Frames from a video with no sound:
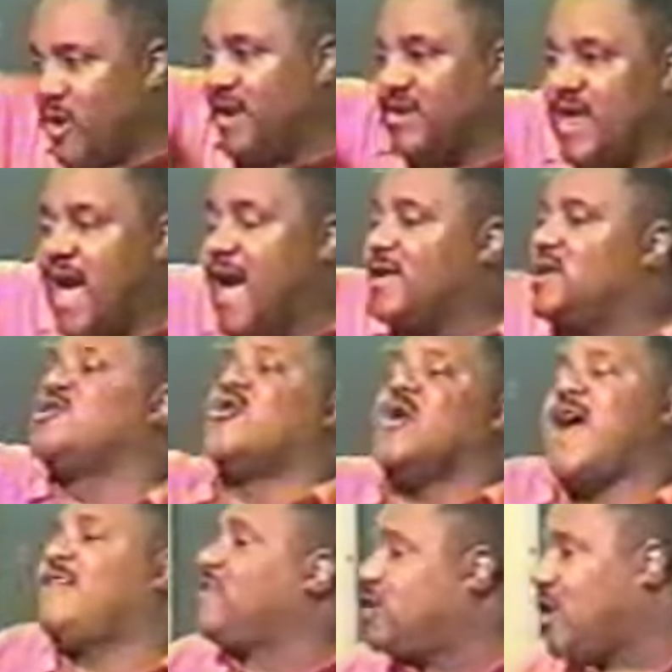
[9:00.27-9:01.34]
weak now and you
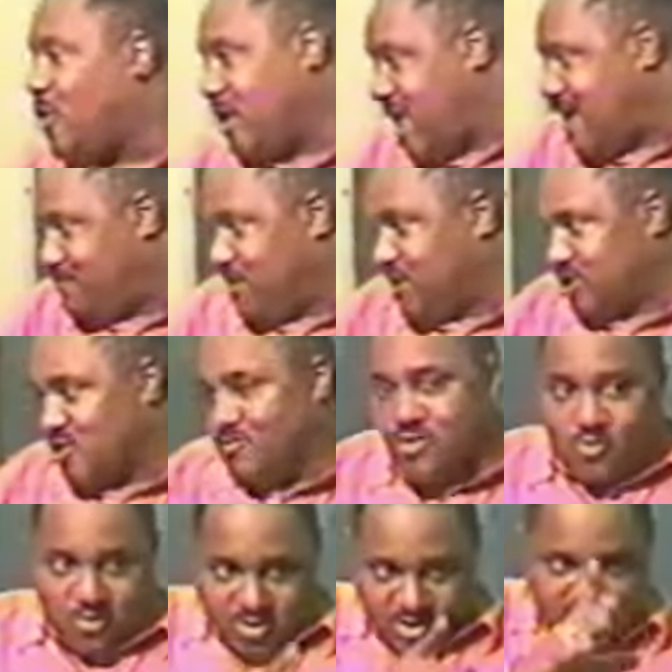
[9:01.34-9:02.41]
don't have to go to that bitch no
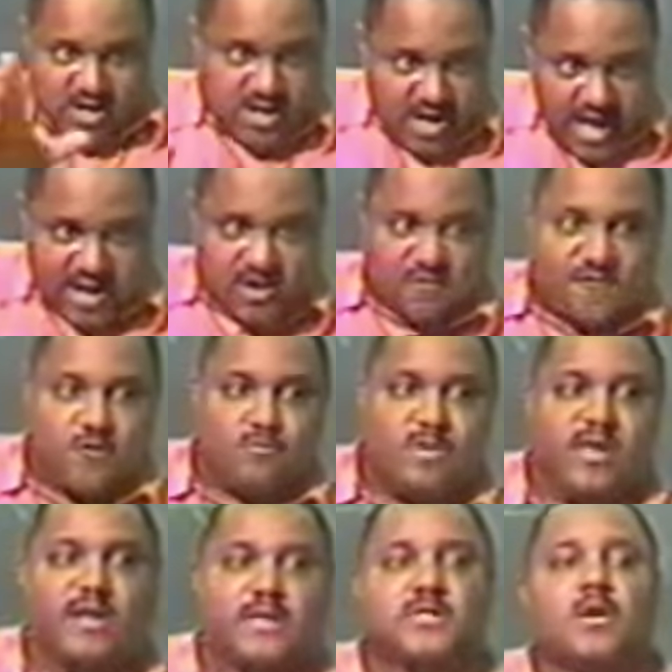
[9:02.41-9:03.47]
more. We'll get into that in a few
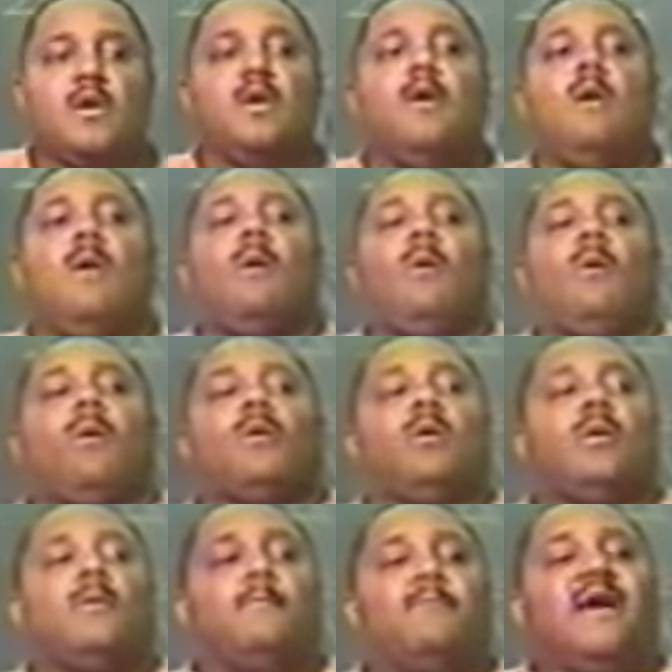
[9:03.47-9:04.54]
minutes.
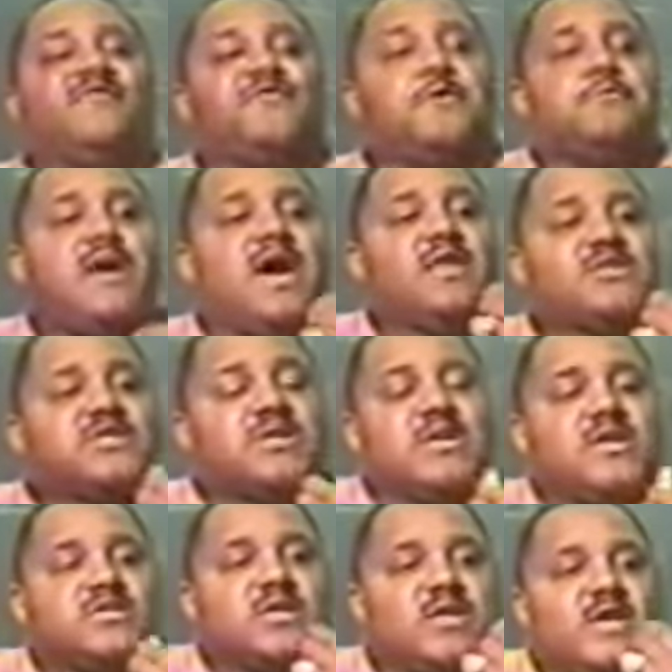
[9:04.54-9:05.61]
But the
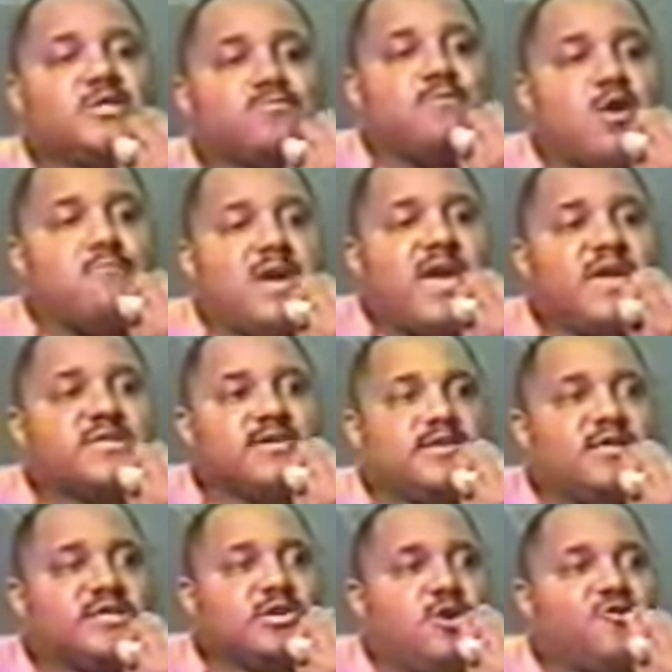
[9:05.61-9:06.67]
Melusines and these mermaids
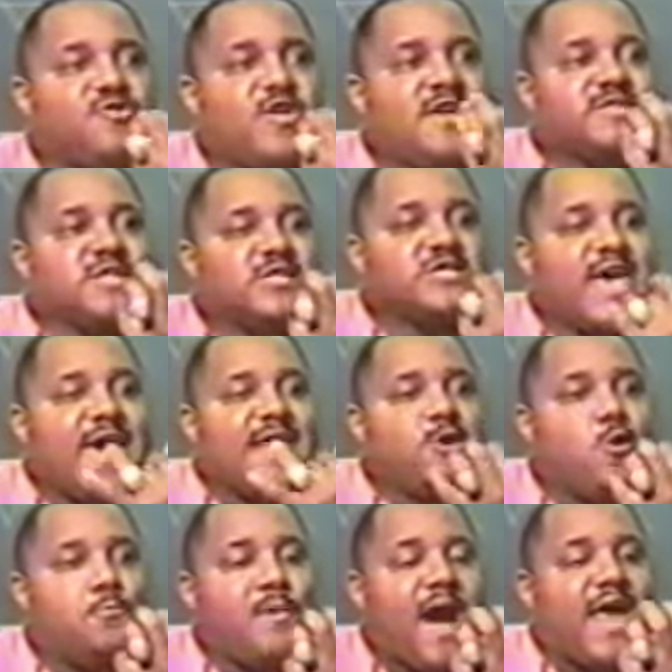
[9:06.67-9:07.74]
and these little things
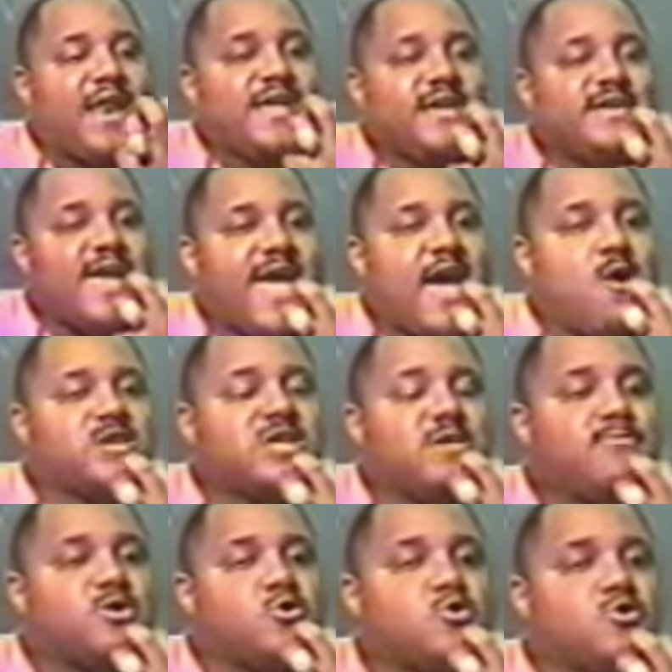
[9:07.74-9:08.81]
inside of your body and the
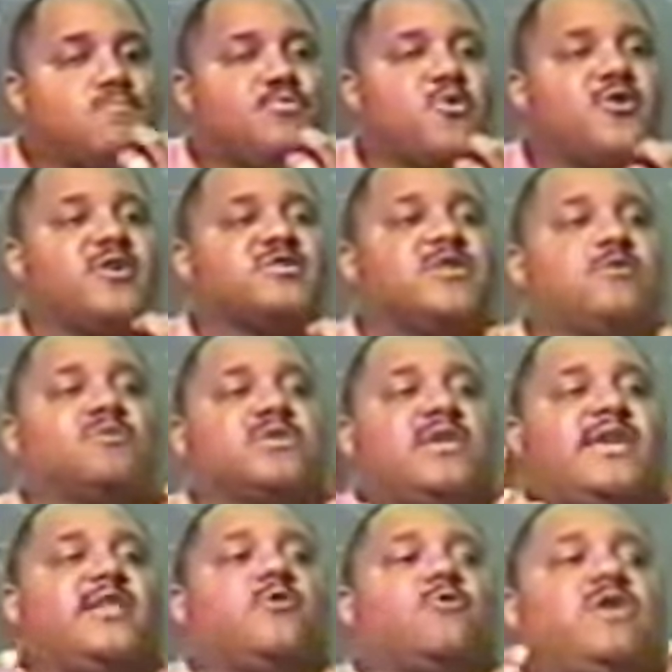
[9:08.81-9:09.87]
alchemical components that
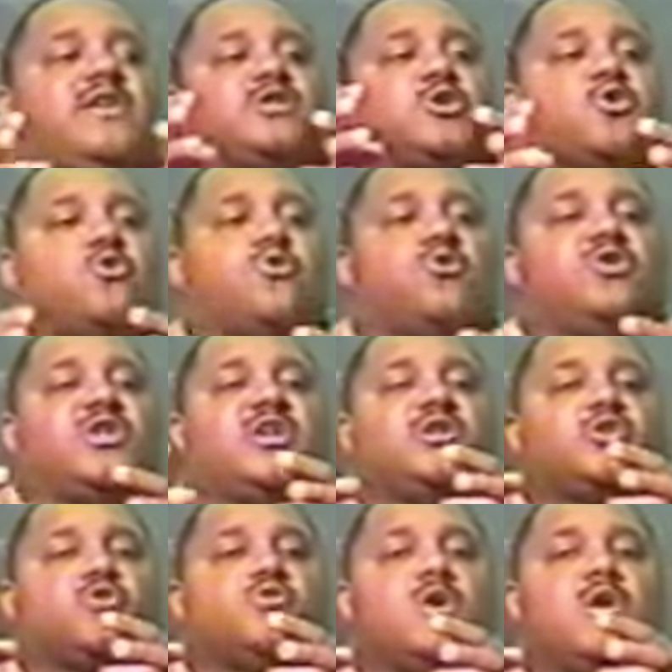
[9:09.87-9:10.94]
was literally turned
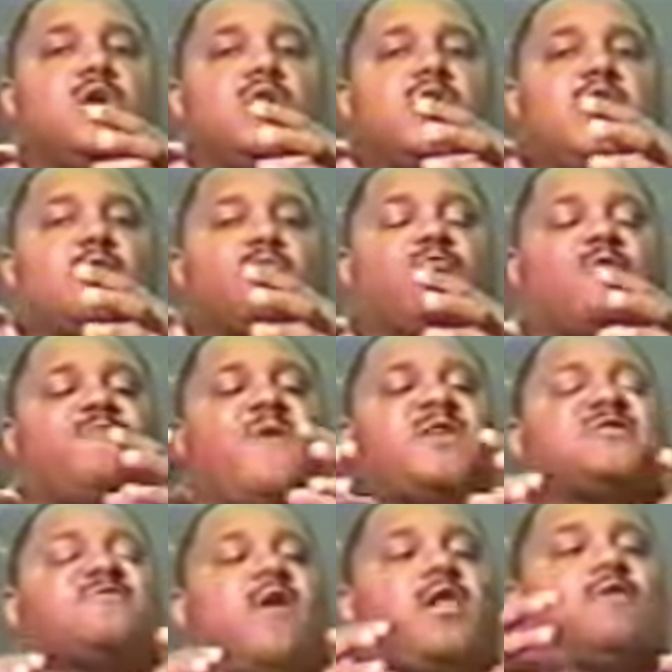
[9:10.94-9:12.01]
into, it, well, first